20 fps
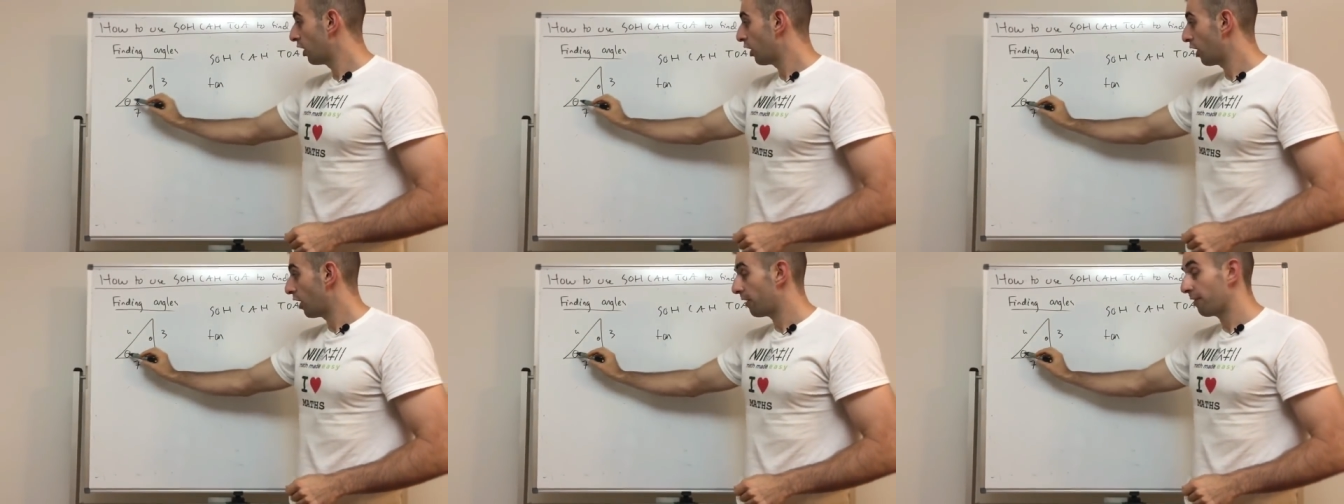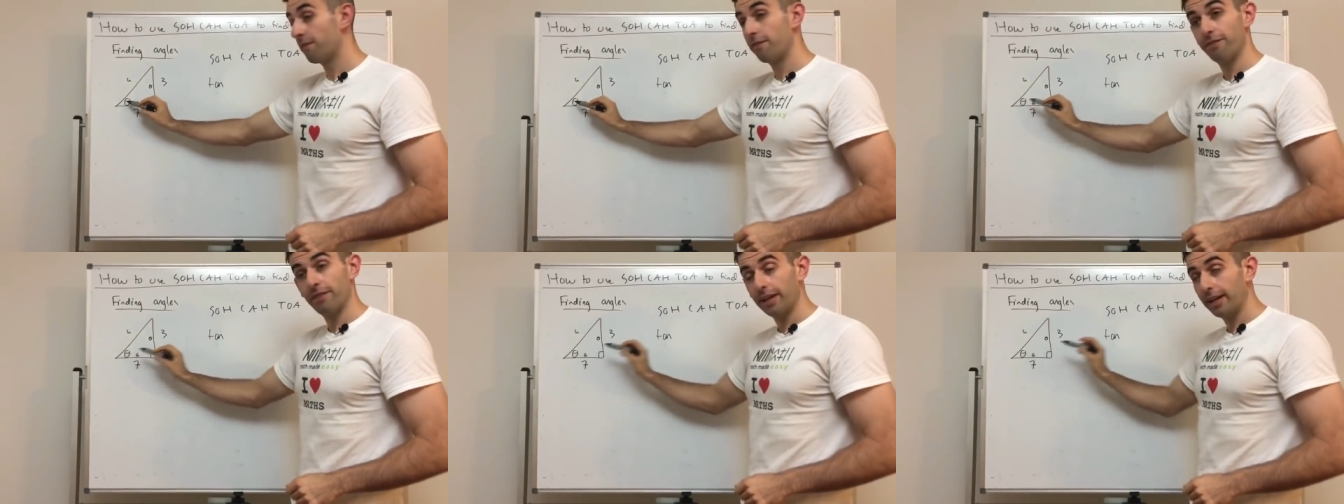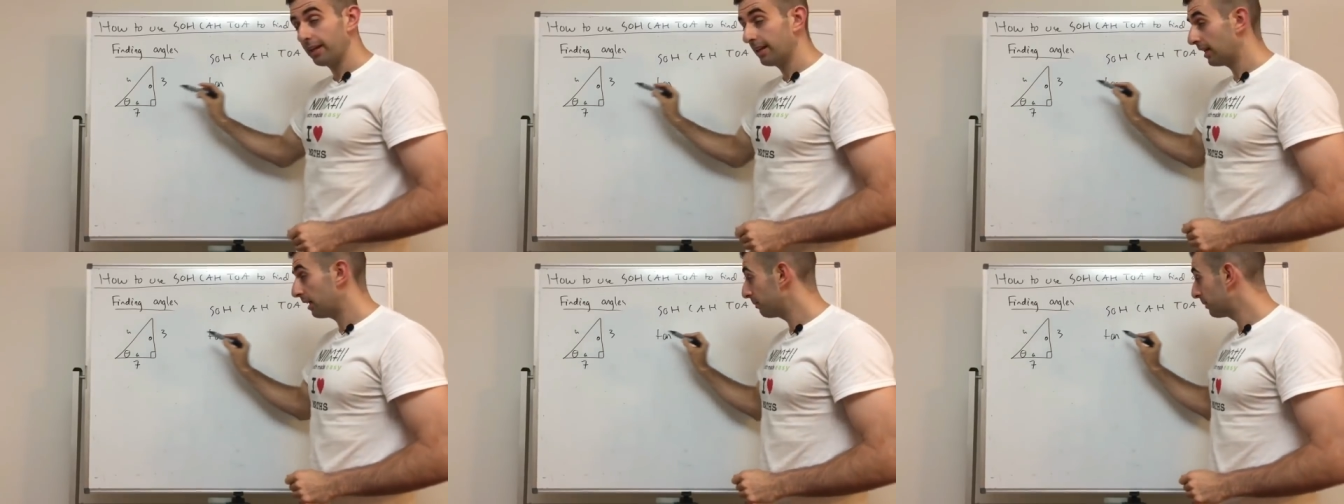of
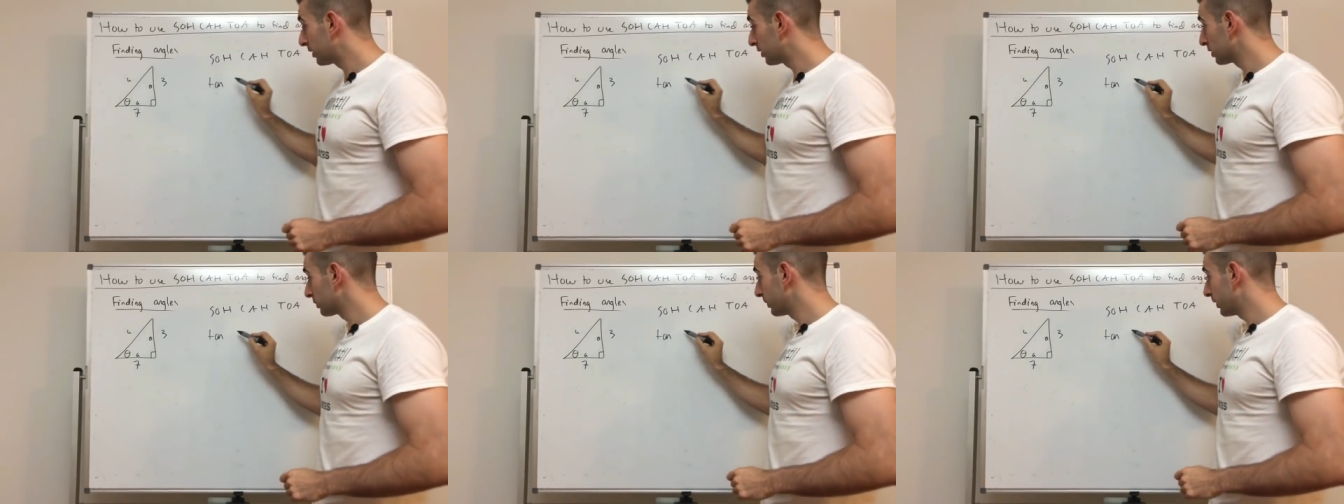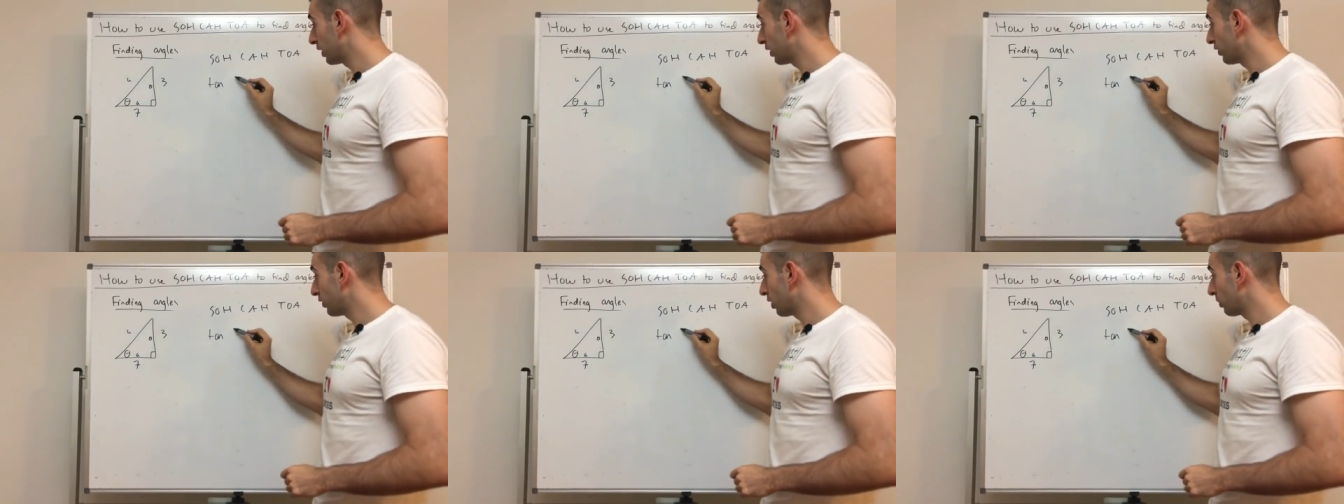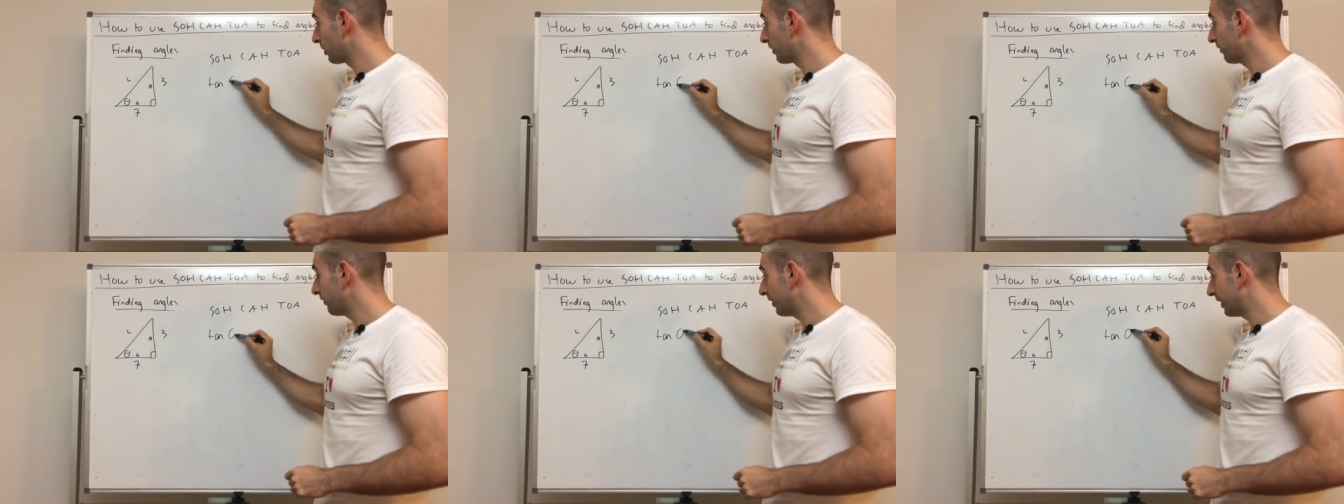theta, because we don't know
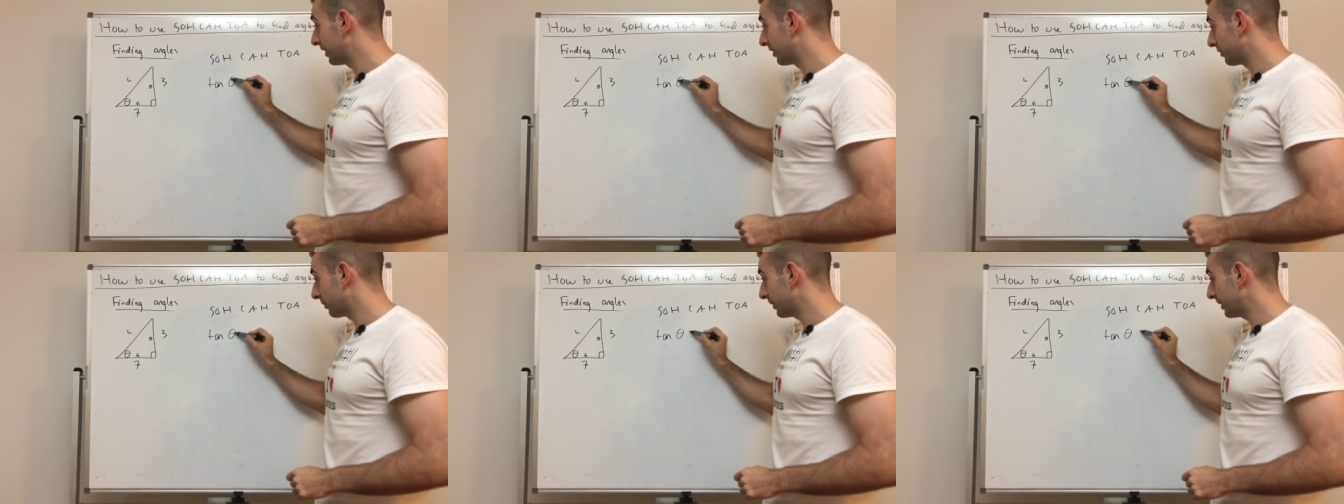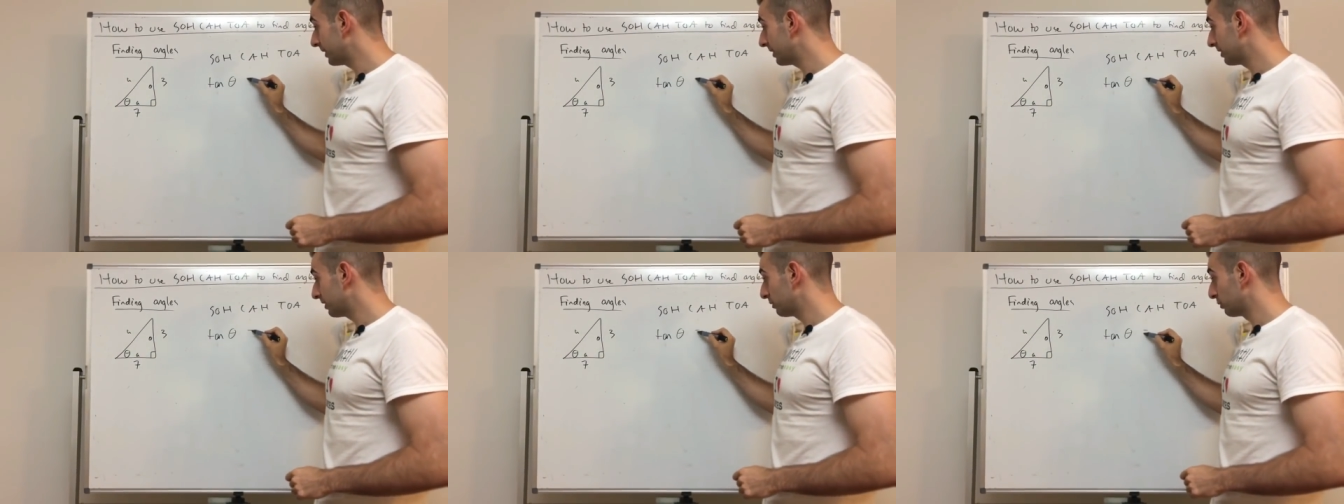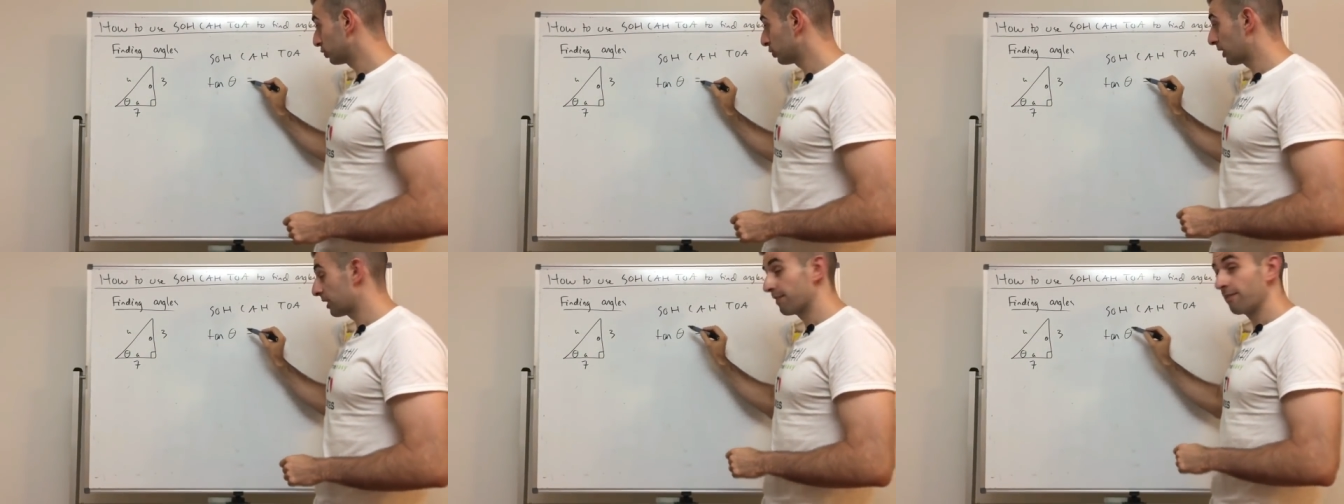what theta is, we're
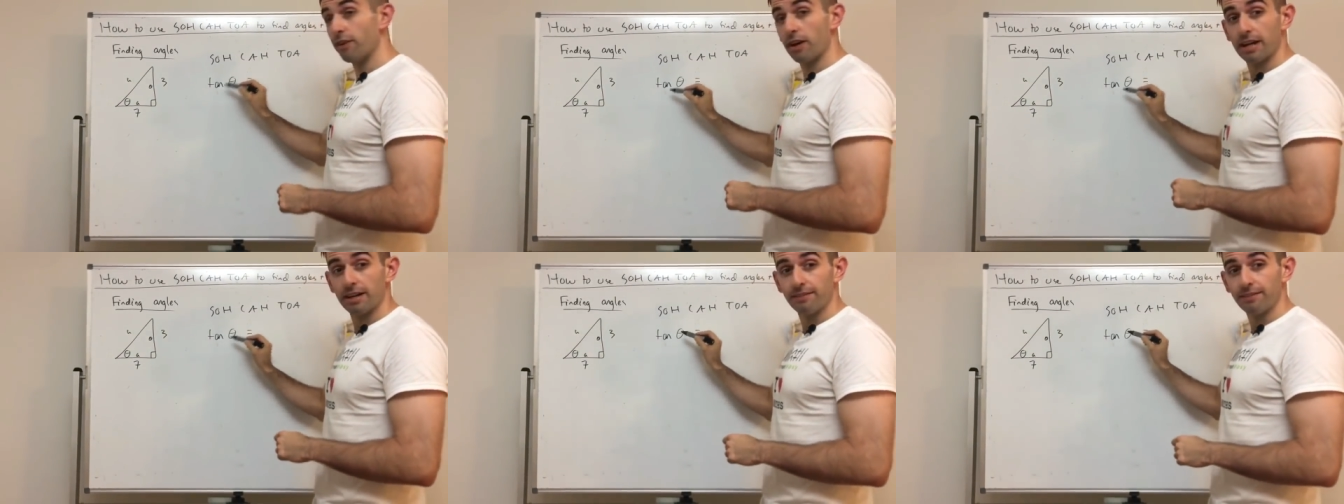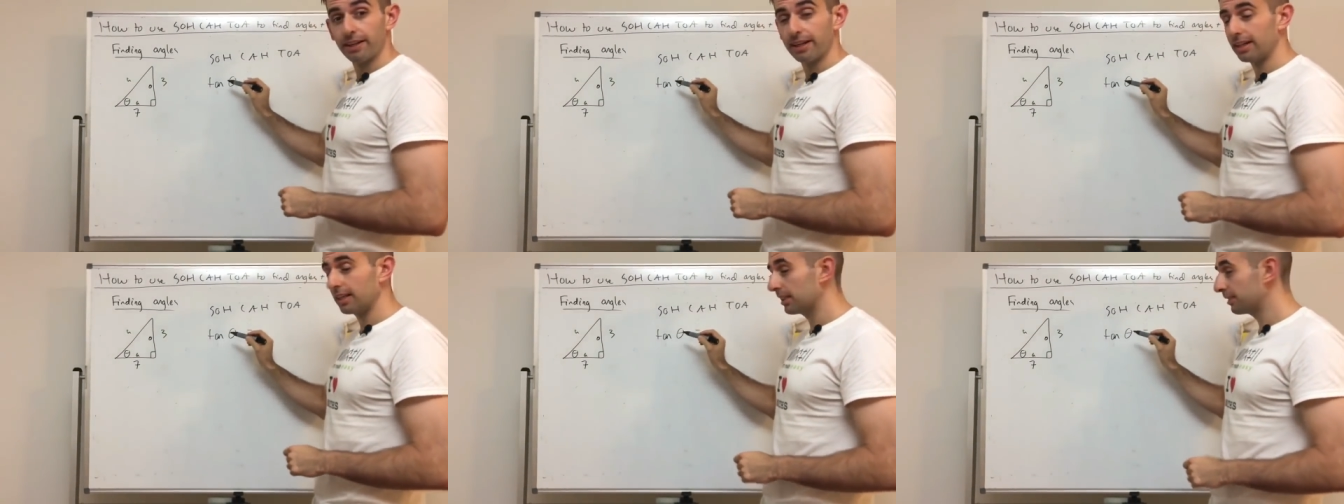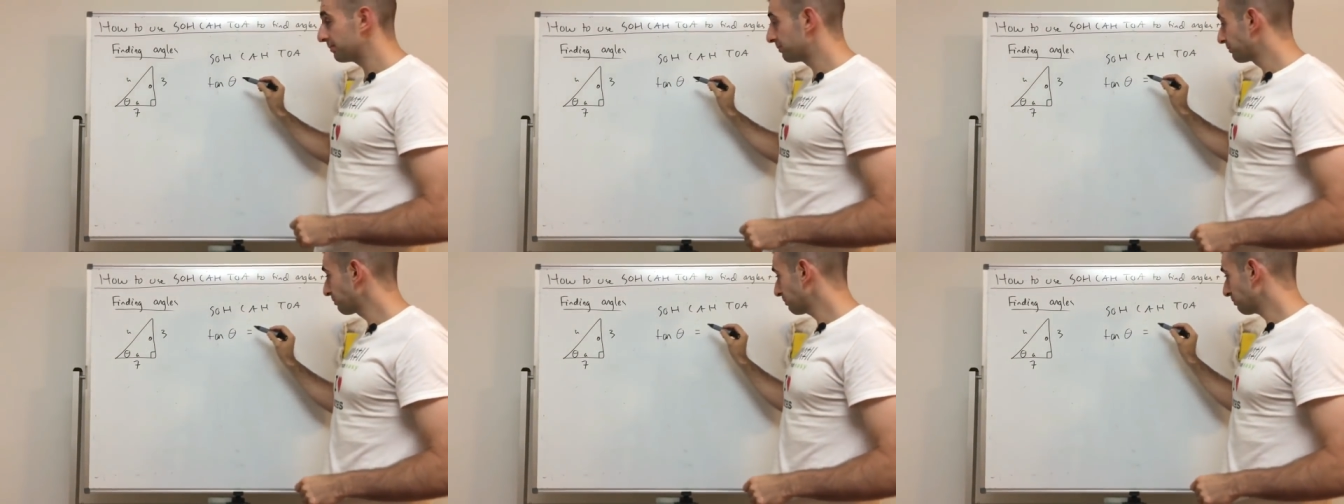trying to find
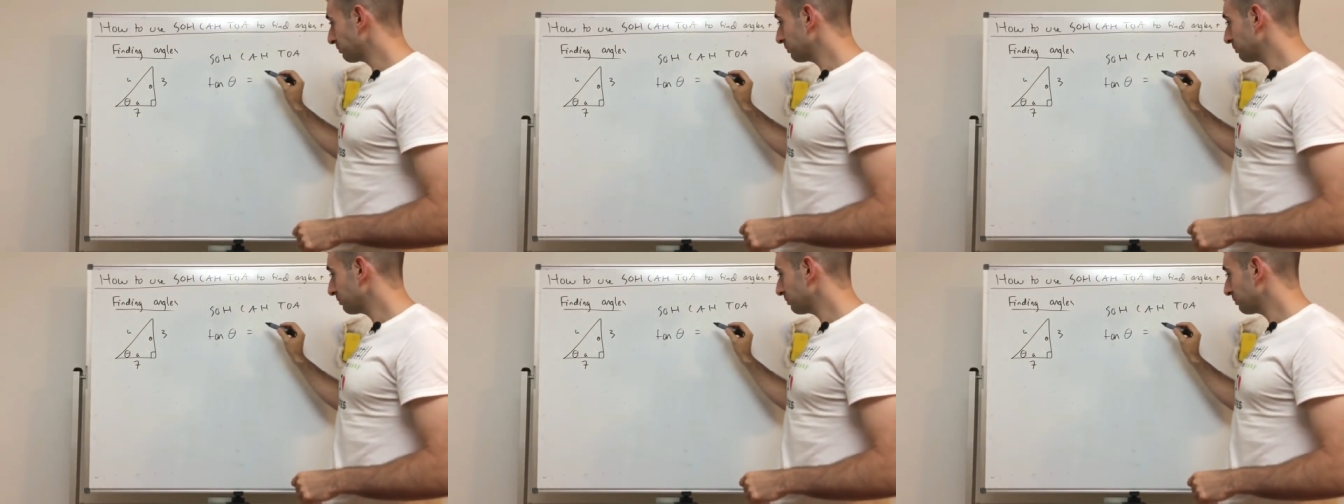theta,